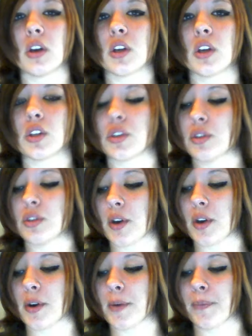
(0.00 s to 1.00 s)

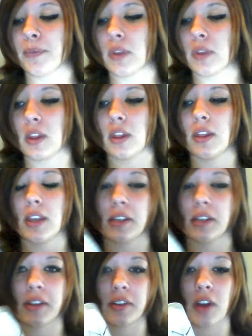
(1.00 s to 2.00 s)
So
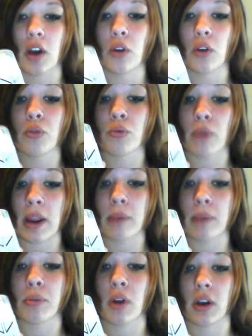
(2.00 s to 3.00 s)
this is a
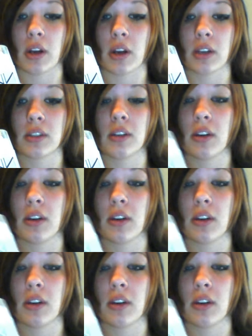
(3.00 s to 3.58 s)
great product.